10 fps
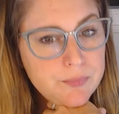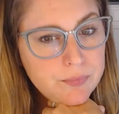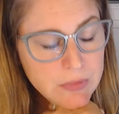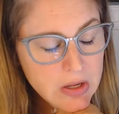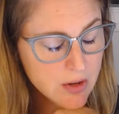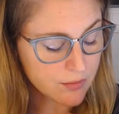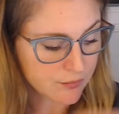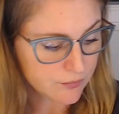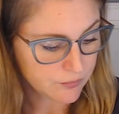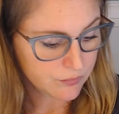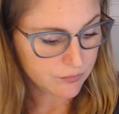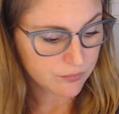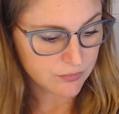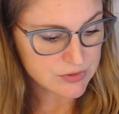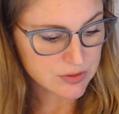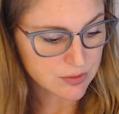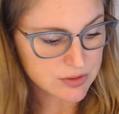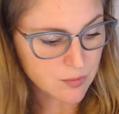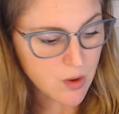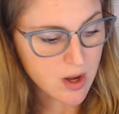you know,
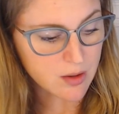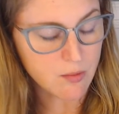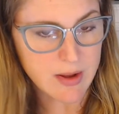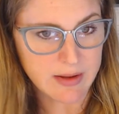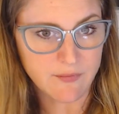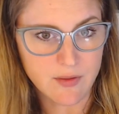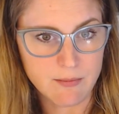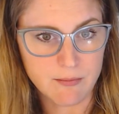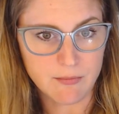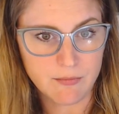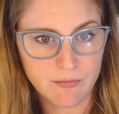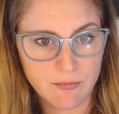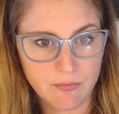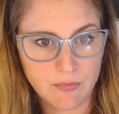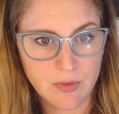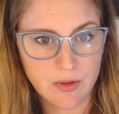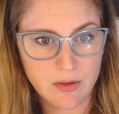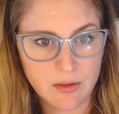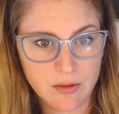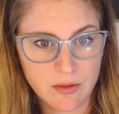to walk away from
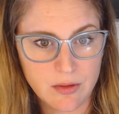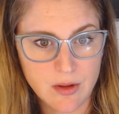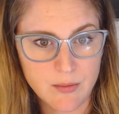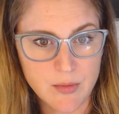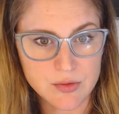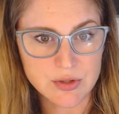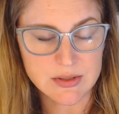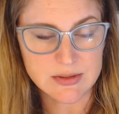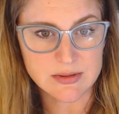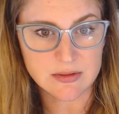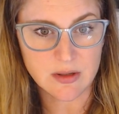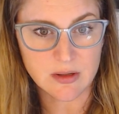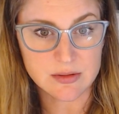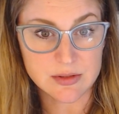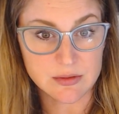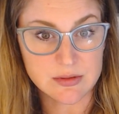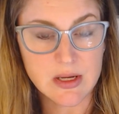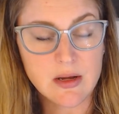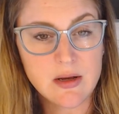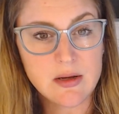the emotions
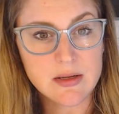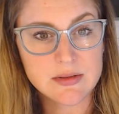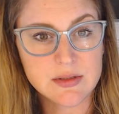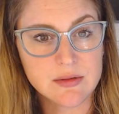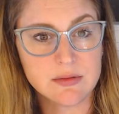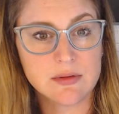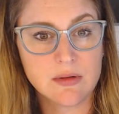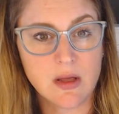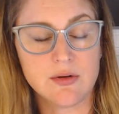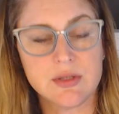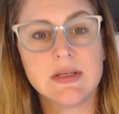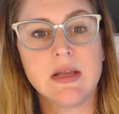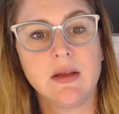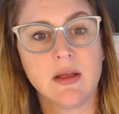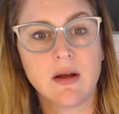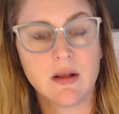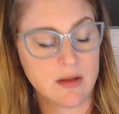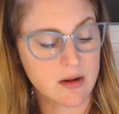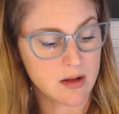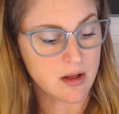associated into understanding
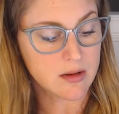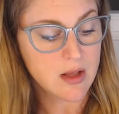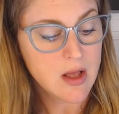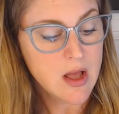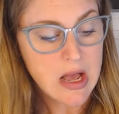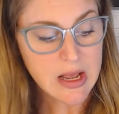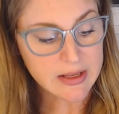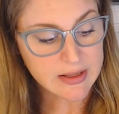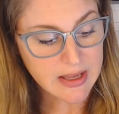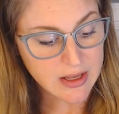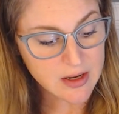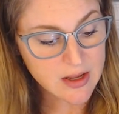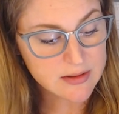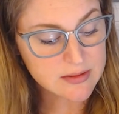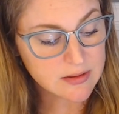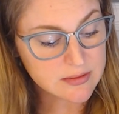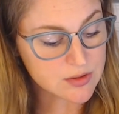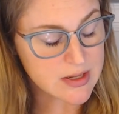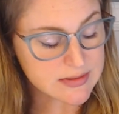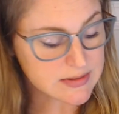at all. I cannot
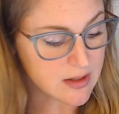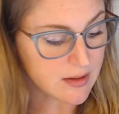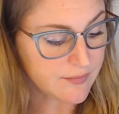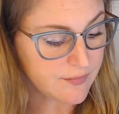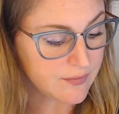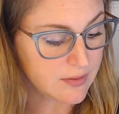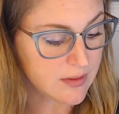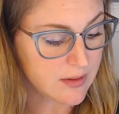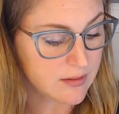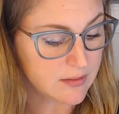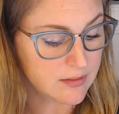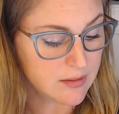stress enough the